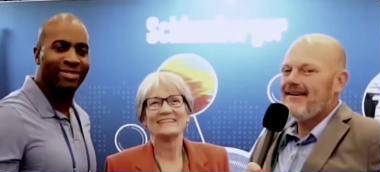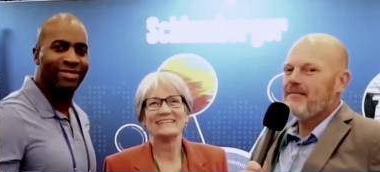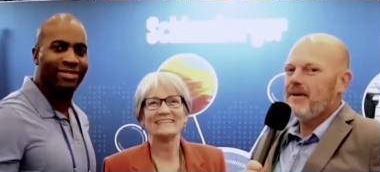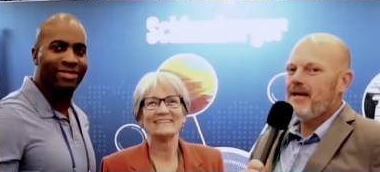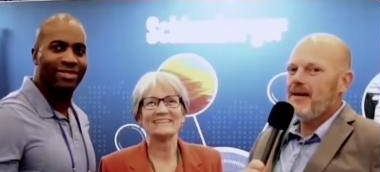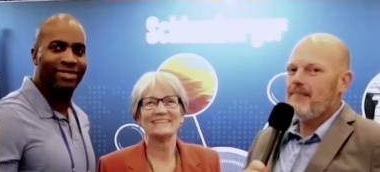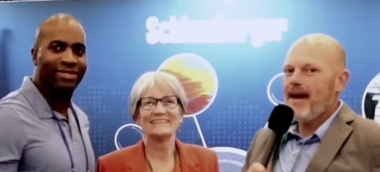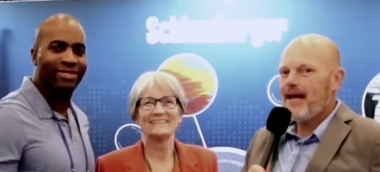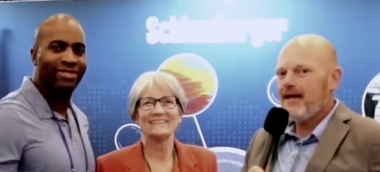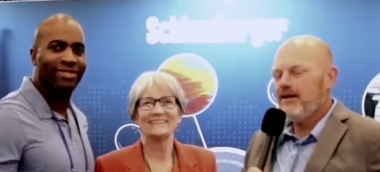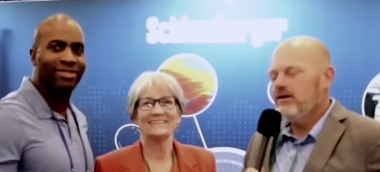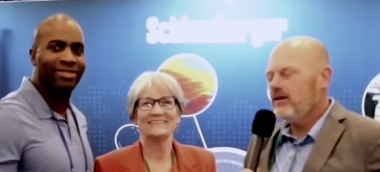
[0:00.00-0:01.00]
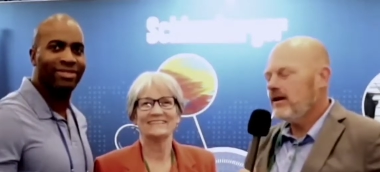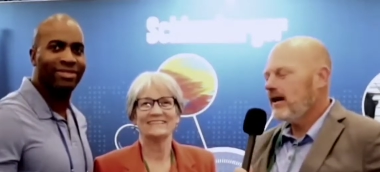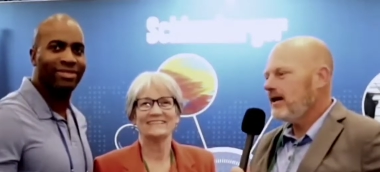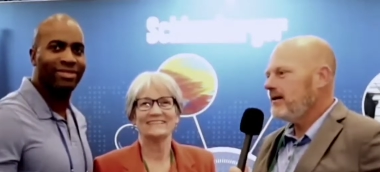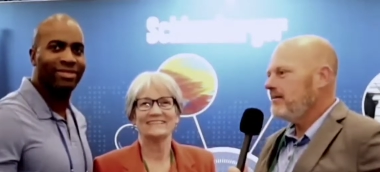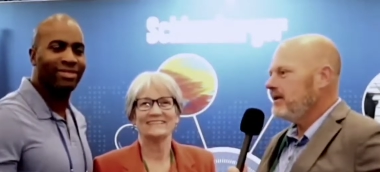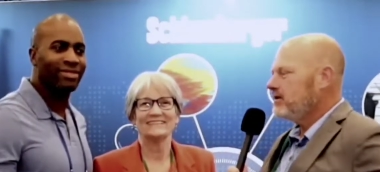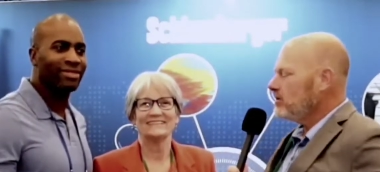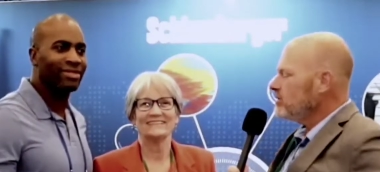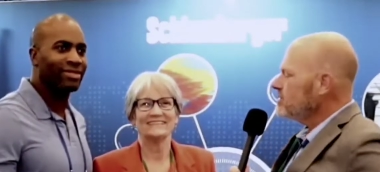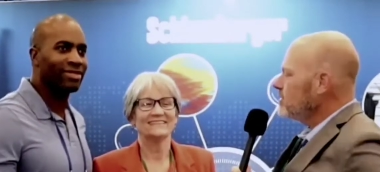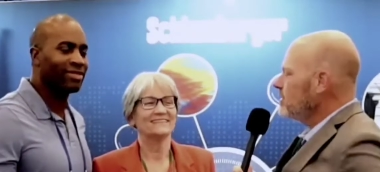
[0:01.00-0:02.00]
Speaker 1: Hey, everybody, I'm Matt Hill. I am in
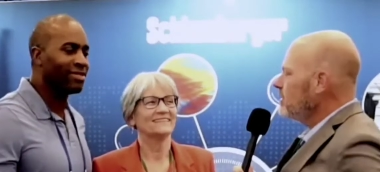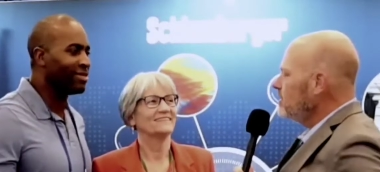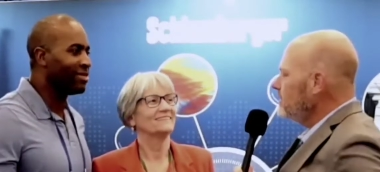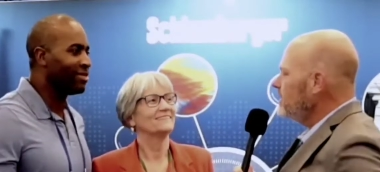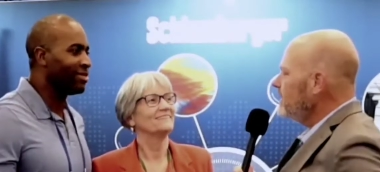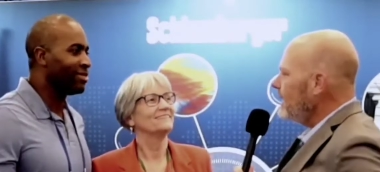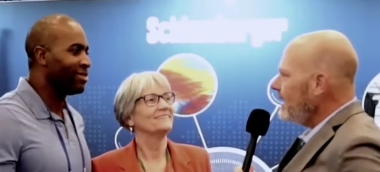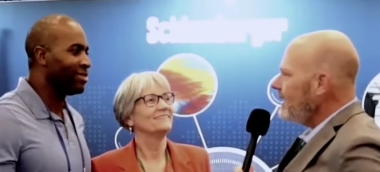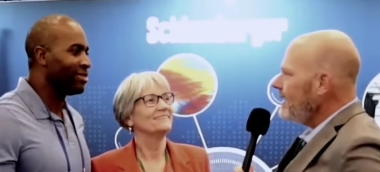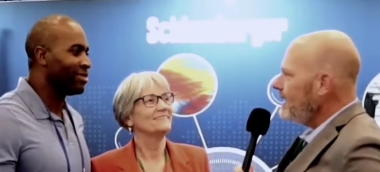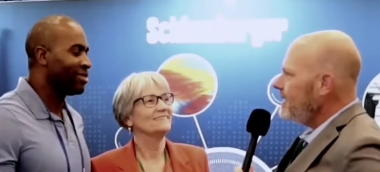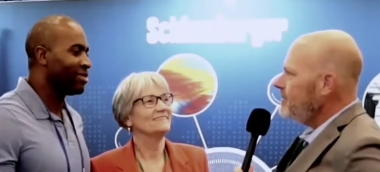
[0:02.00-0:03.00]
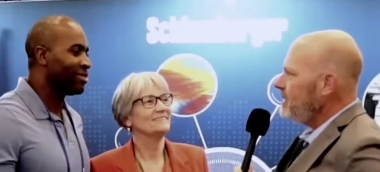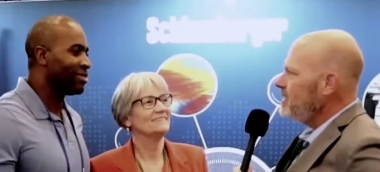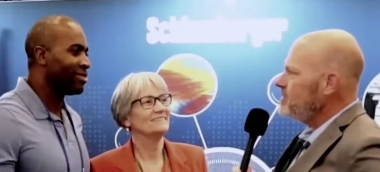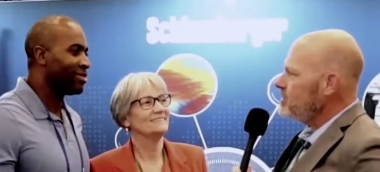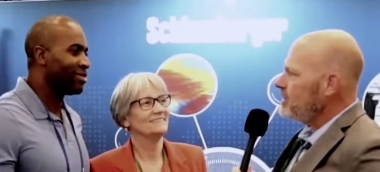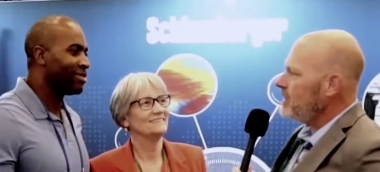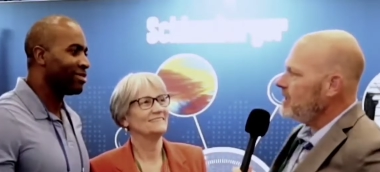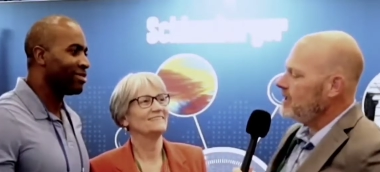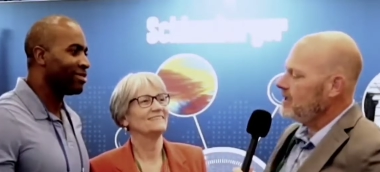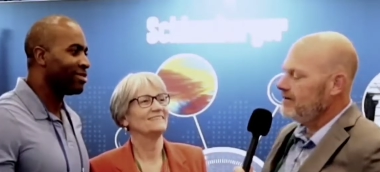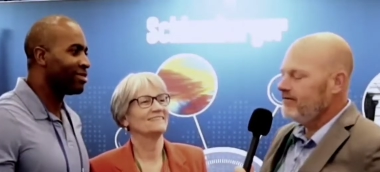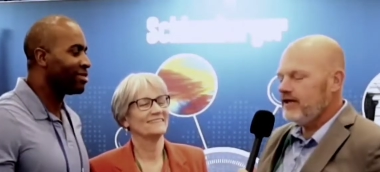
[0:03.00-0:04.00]
Tulsa, Oklahoma at the
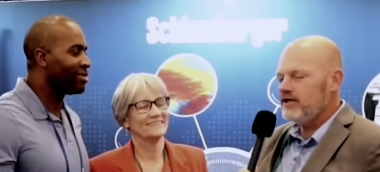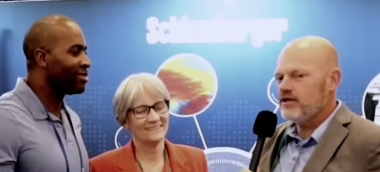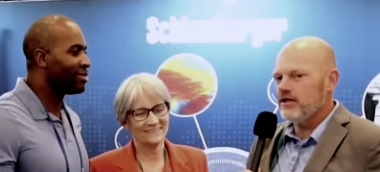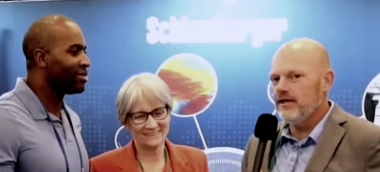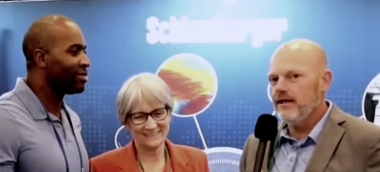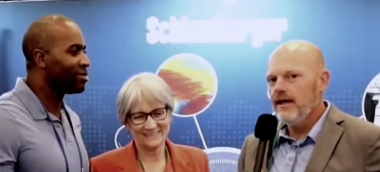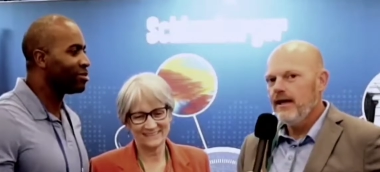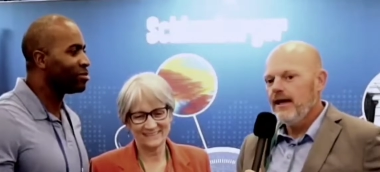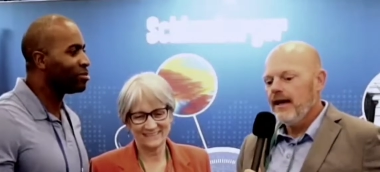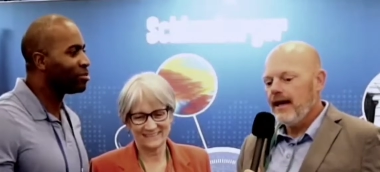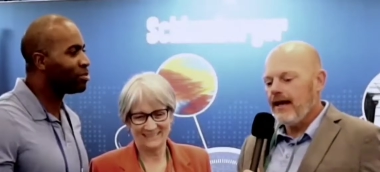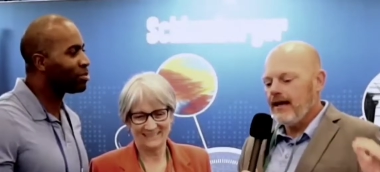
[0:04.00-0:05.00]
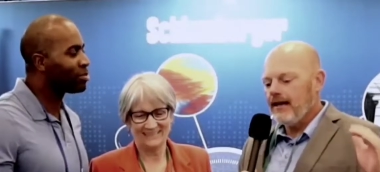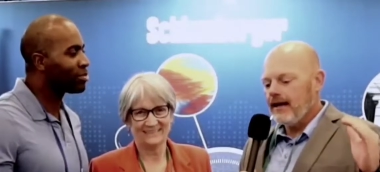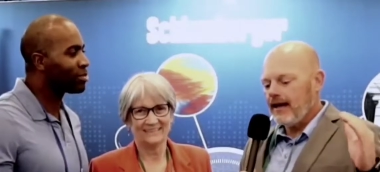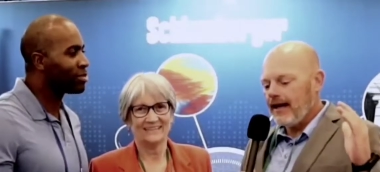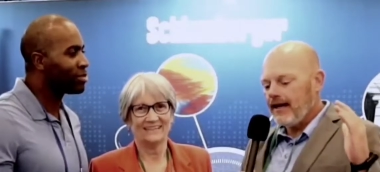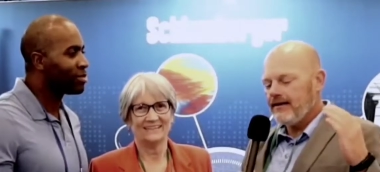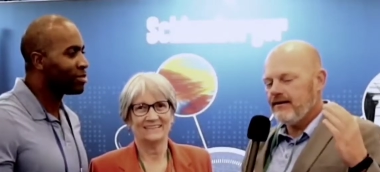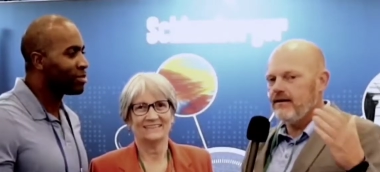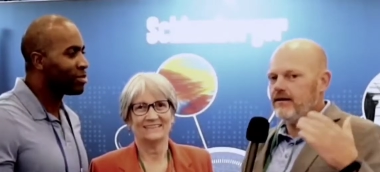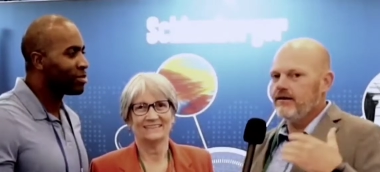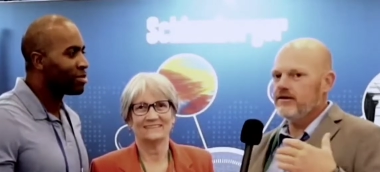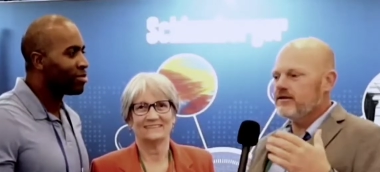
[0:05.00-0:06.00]
AAPG convention, and I get to
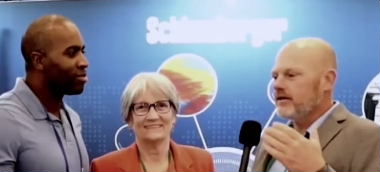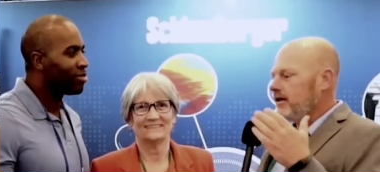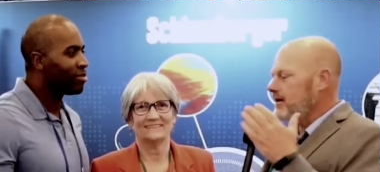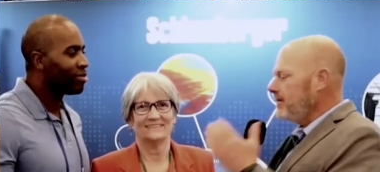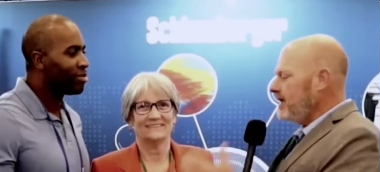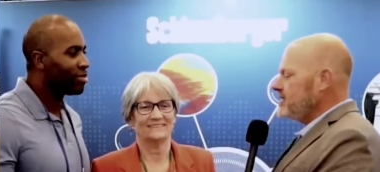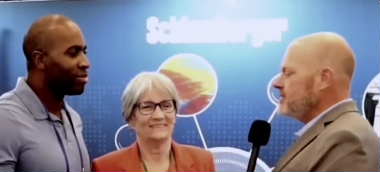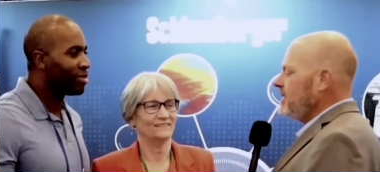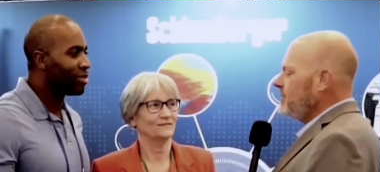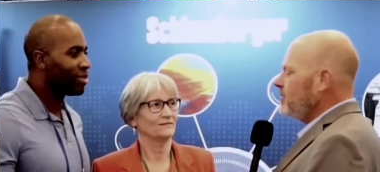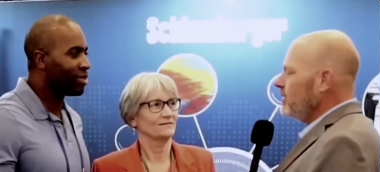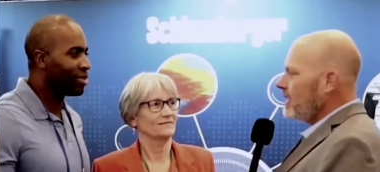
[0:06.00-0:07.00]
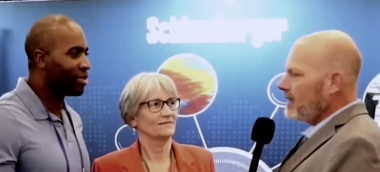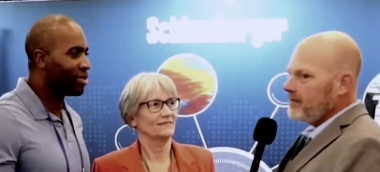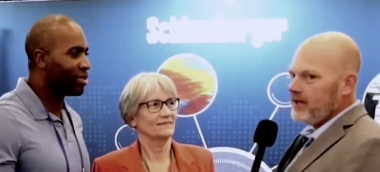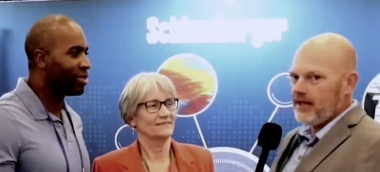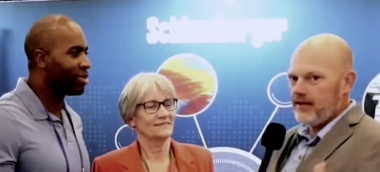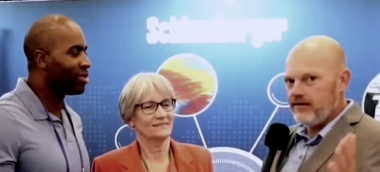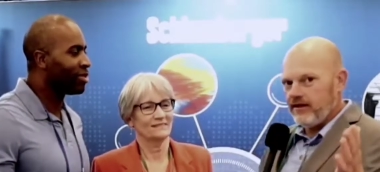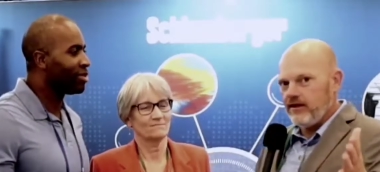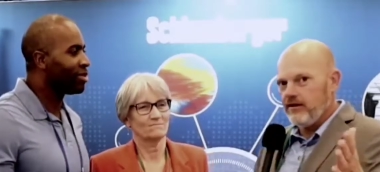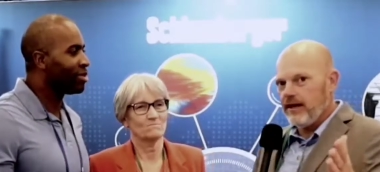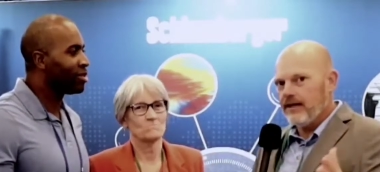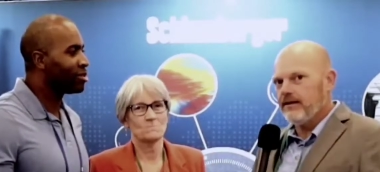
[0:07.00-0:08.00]
introduce uh, amazing people that I meet to
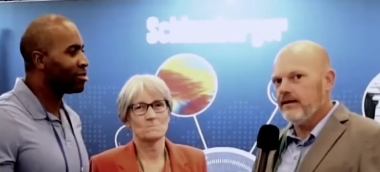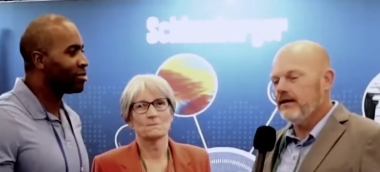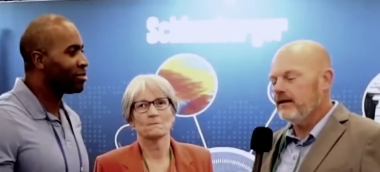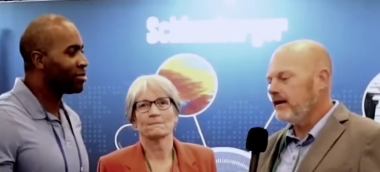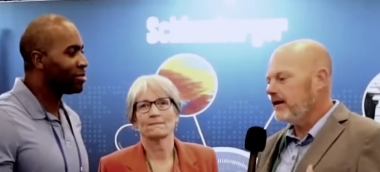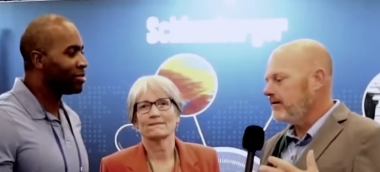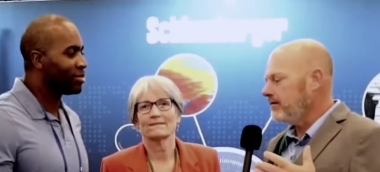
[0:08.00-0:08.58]
you out there.